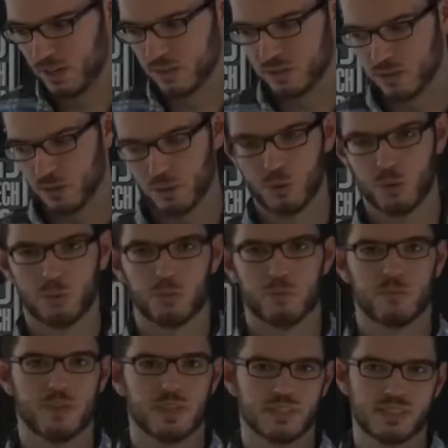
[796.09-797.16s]
So
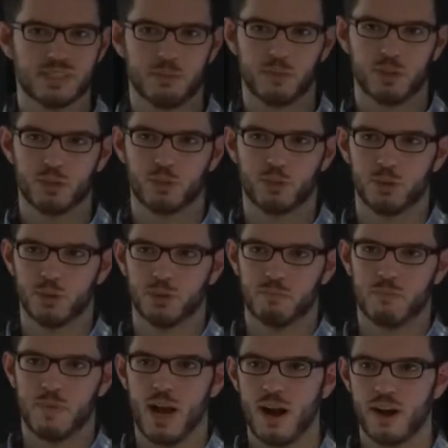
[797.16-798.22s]
this is similar to a
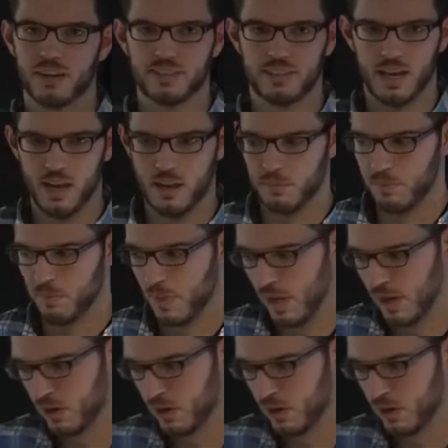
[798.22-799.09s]
hard EM,